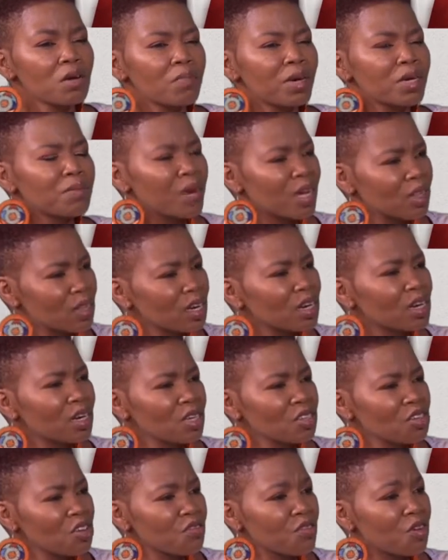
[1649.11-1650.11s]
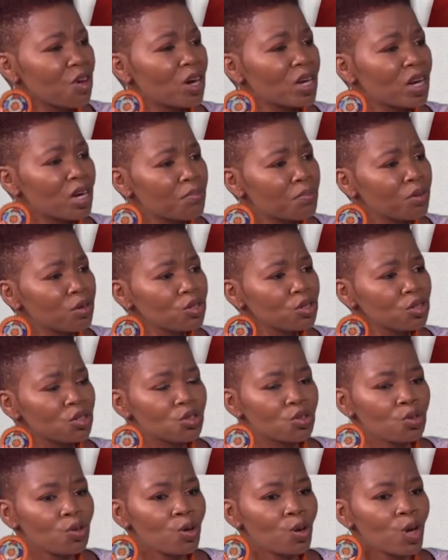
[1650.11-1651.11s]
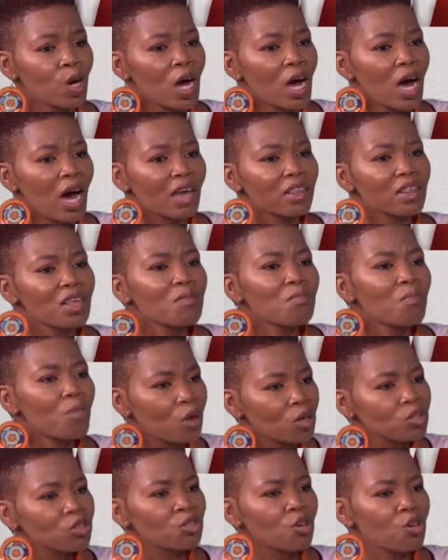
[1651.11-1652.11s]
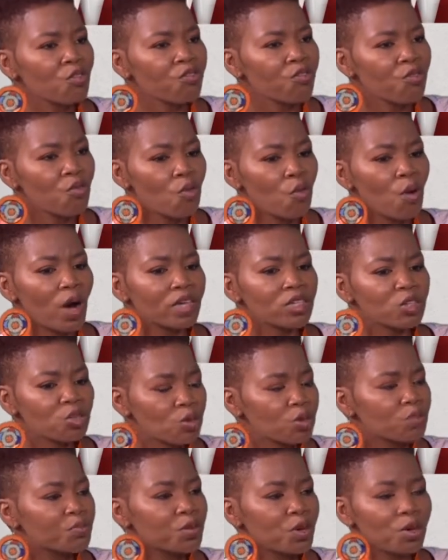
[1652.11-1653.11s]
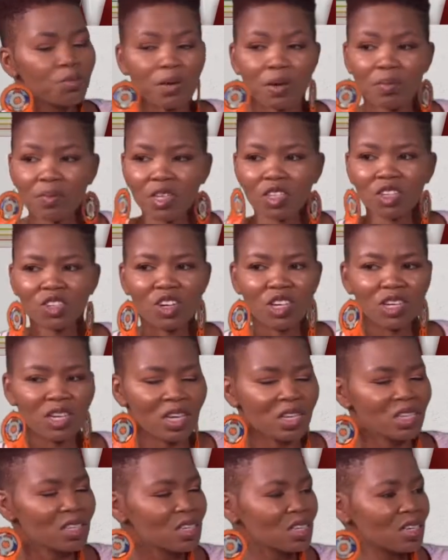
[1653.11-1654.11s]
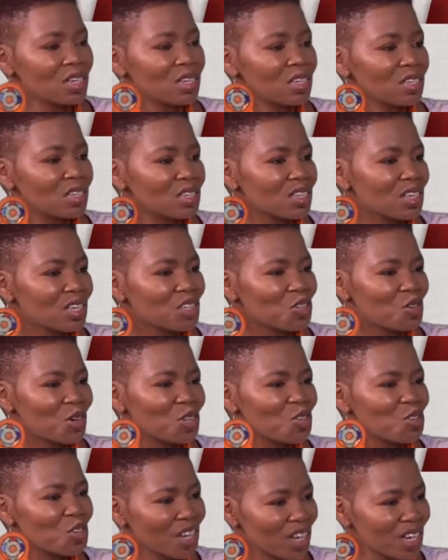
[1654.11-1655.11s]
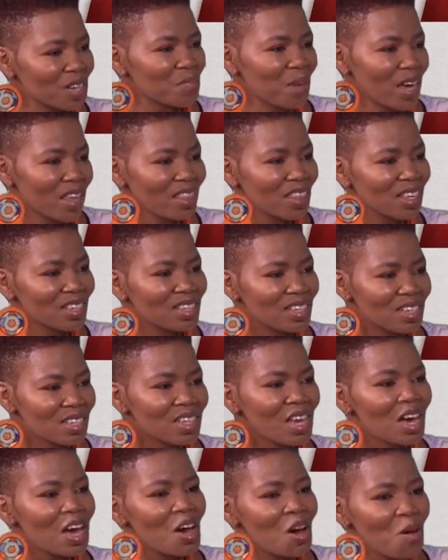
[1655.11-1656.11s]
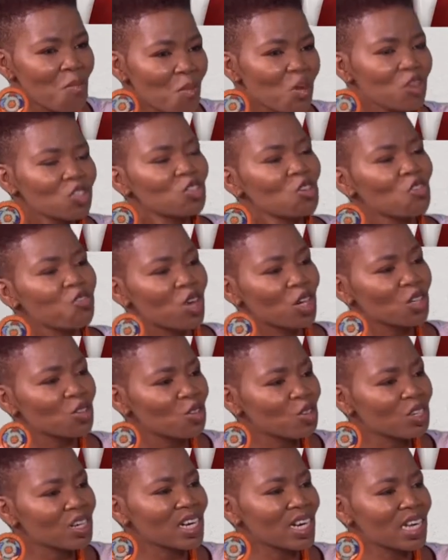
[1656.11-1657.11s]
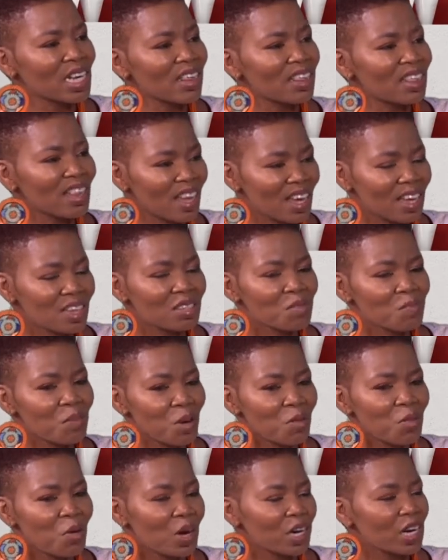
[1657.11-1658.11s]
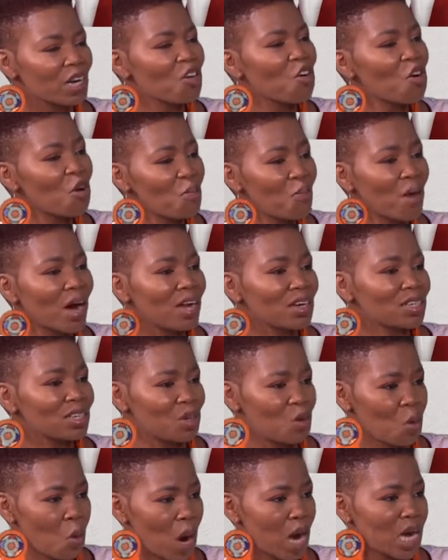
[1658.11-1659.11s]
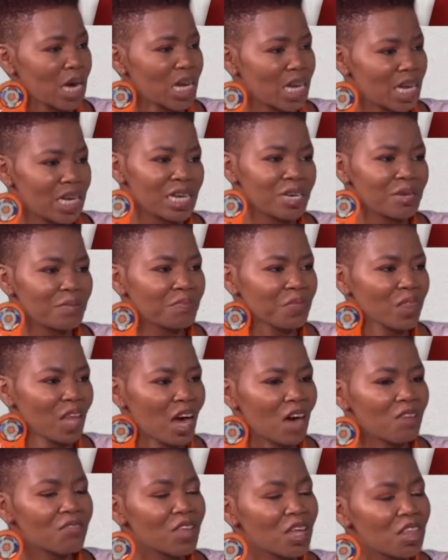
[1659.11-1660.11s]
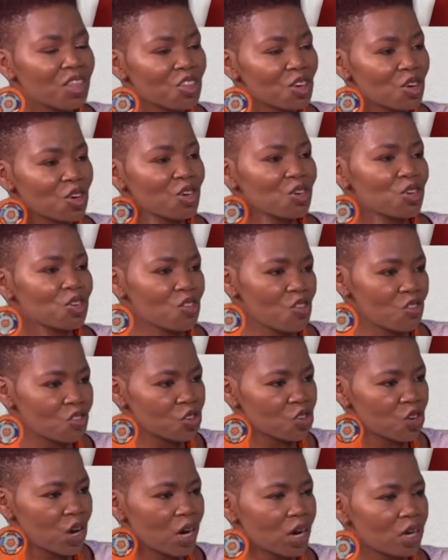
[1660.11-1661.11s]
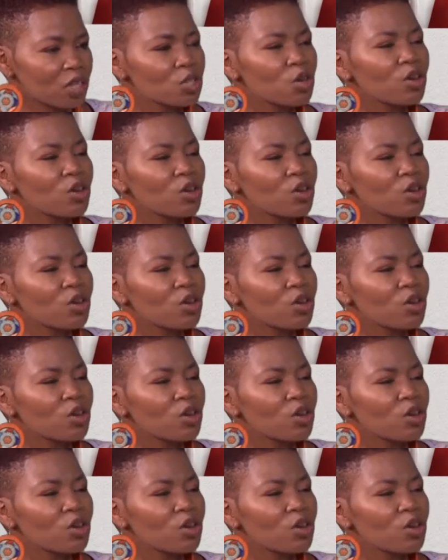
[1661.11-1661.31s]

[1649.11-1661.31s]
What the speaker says: But by the grace of God, I pushed through. I think most of what you'll probably show me, she says she wants to read my thesis, most of what you'll read there is probably what I compiled in 1 year. After 3 years of struggle.